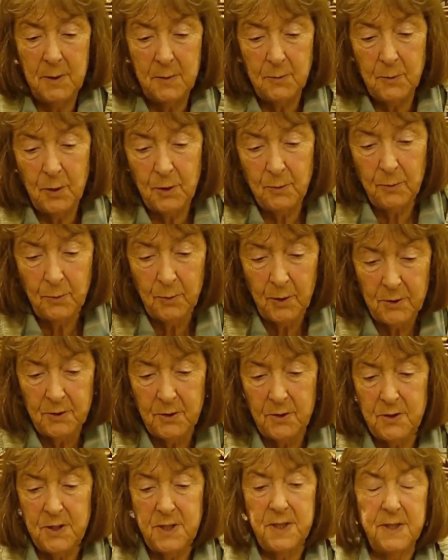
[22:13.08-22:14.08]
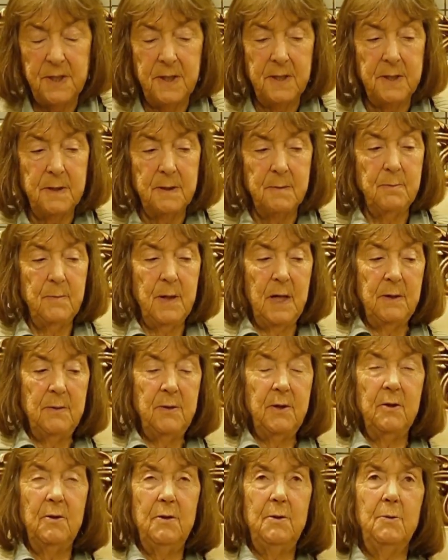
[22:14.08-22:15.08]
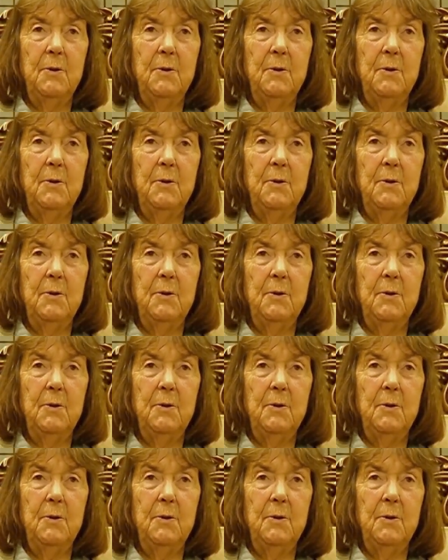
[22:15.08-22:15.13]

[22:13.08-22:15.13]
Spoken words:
what one criticism, the only